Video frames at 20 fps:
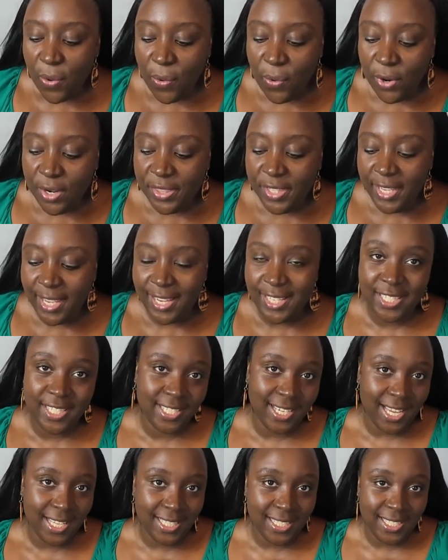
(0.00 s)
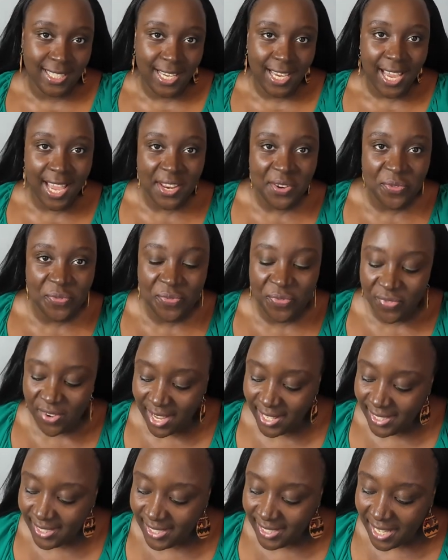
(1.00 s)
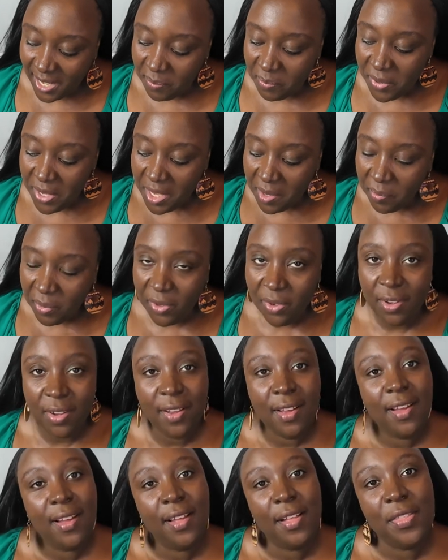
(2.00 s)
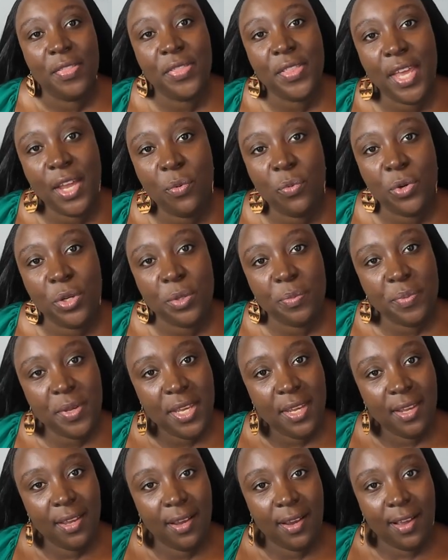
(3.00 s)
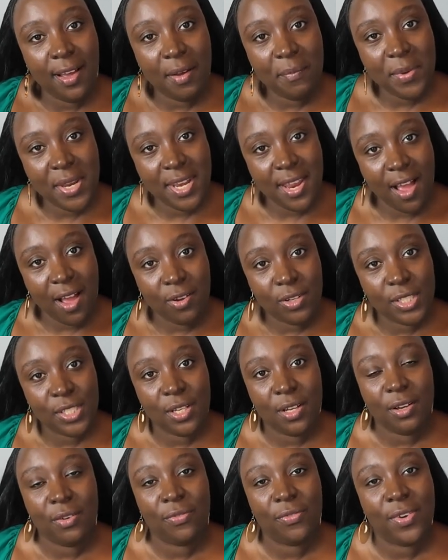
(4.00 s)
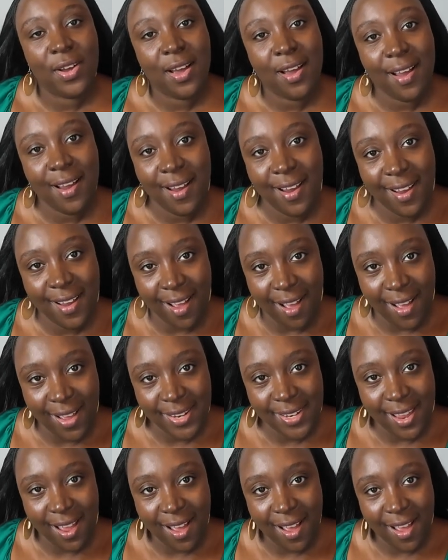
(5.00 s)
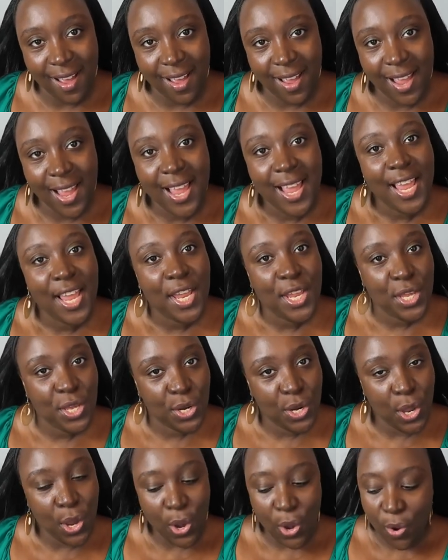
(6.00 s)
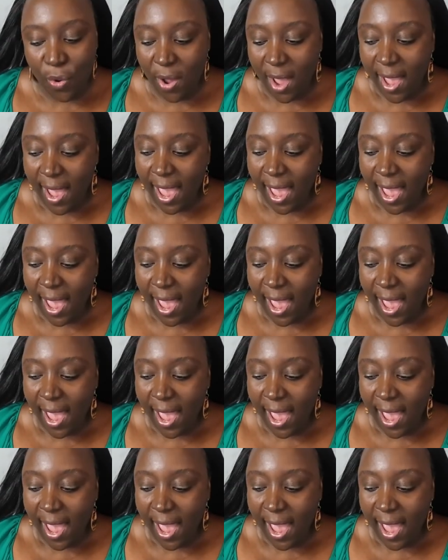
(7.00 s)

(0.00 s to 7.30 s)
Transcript: or the Ashanti and Fante people, they would be coming out of Ghana, you know?